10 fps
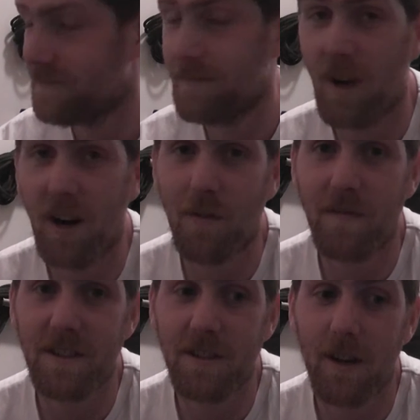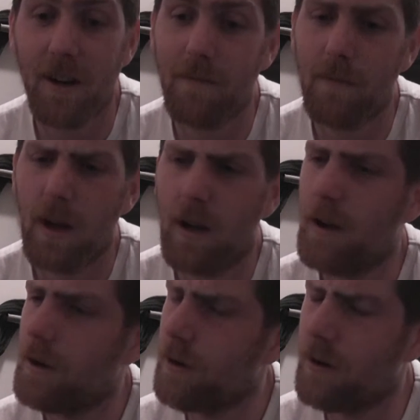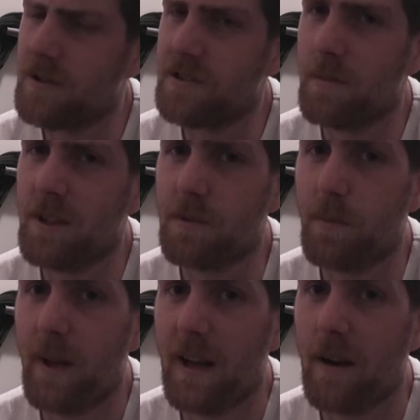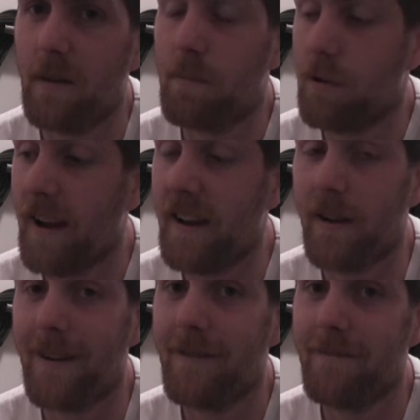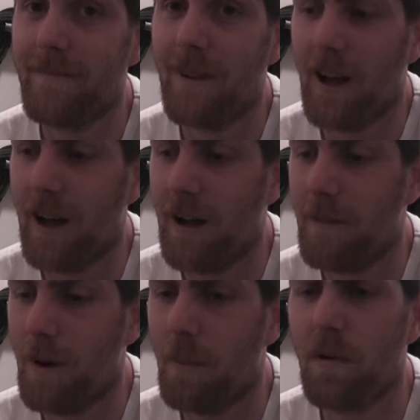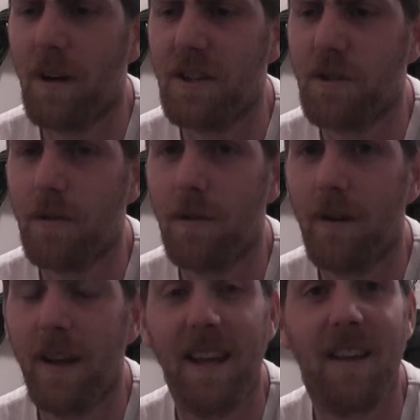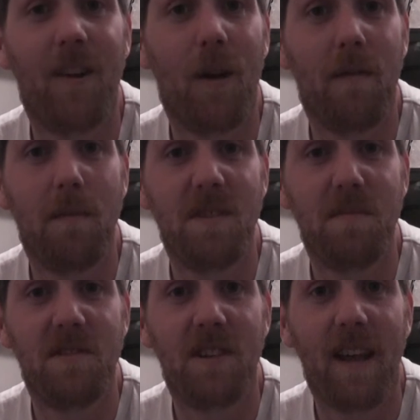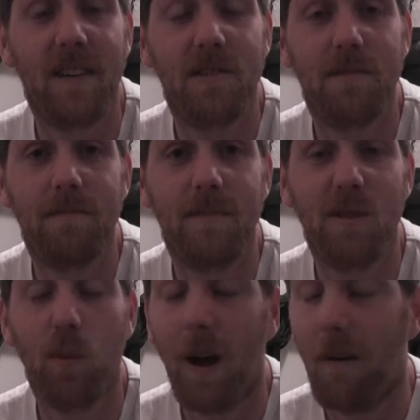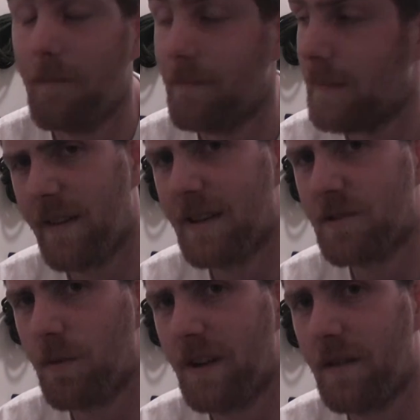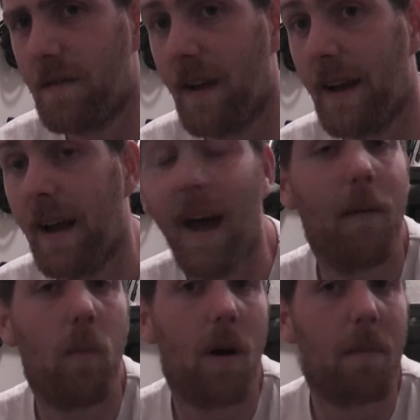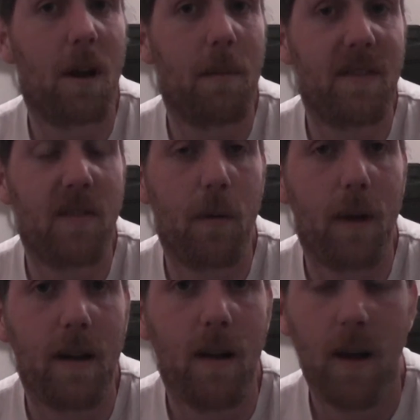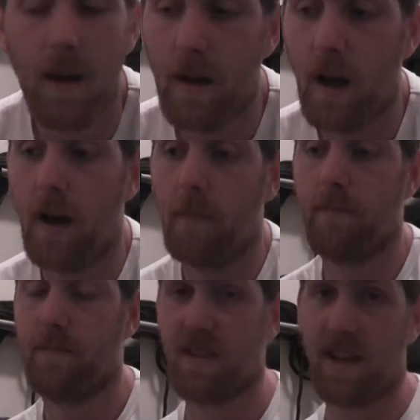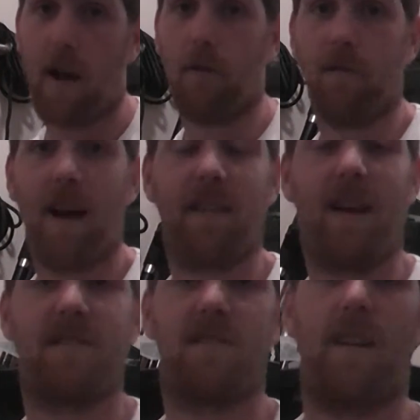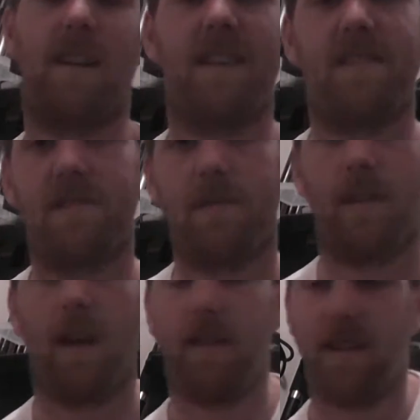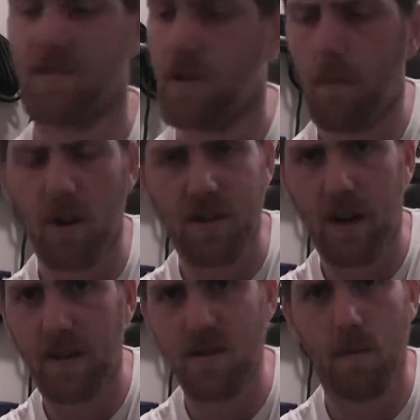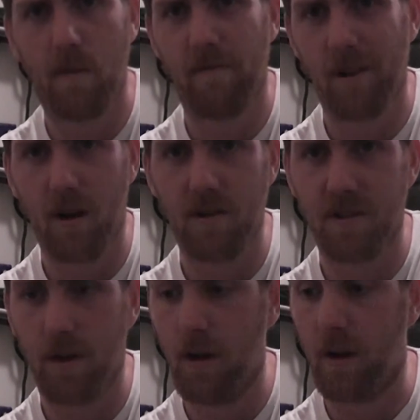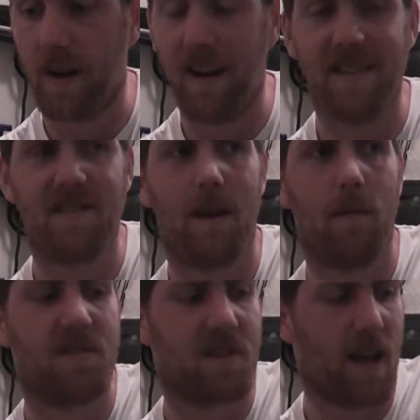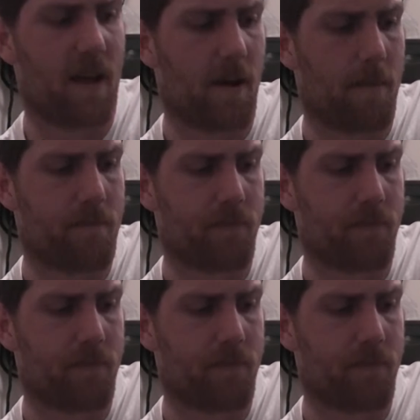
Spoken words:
My goldfish learn. Conger's a much bigger predator. I'm pretty sure he can learn from his mistakes as well. That's one little thing. And what I'm going to be doing to counteract that slightly is there's not much I can do with regards to hook unless there was a